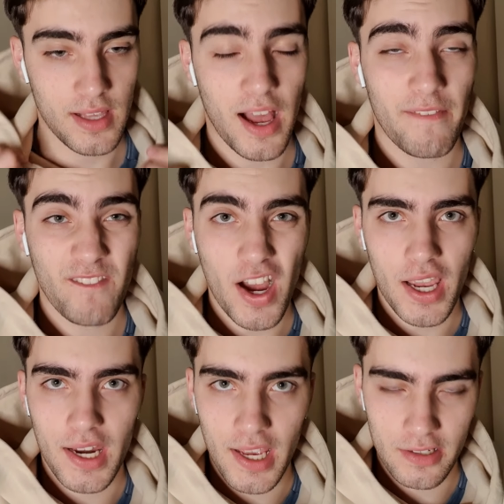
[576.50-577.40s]
I
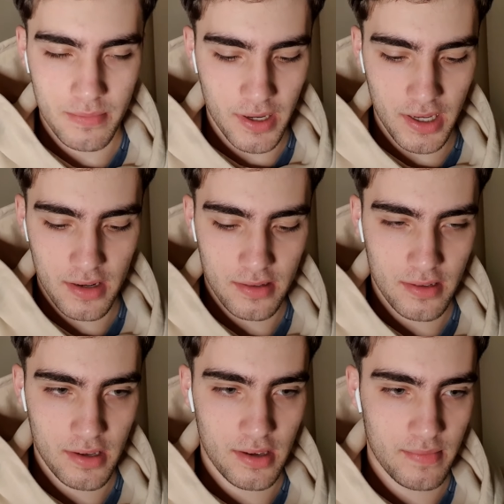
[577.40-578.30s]
fucking hate spiders,
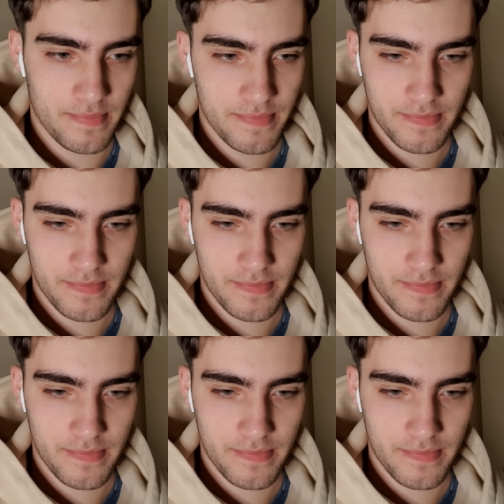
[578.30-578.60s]
yeah.